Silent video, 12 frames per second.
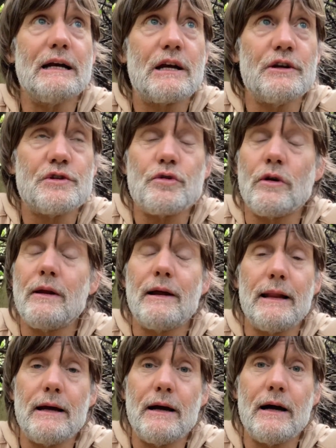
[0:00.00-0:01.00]

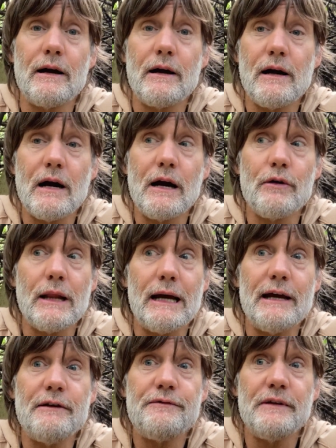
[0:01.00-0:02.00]
control our
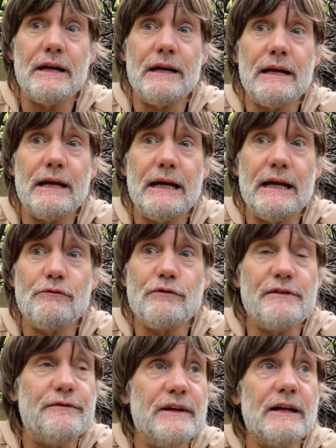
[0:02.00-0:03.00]
life and
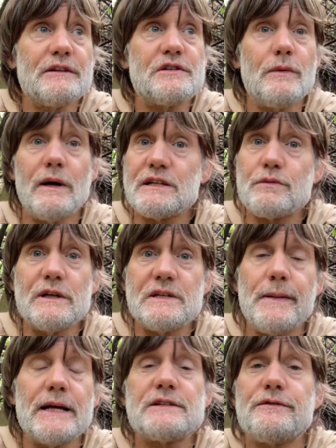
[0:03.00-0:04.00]
reveal to us what's
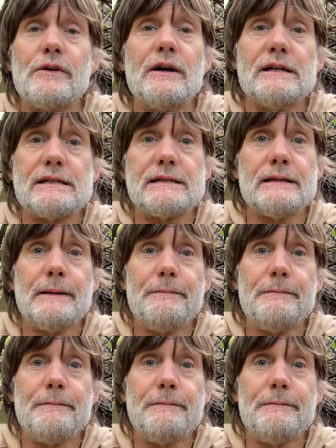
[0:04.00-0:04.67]
best for us.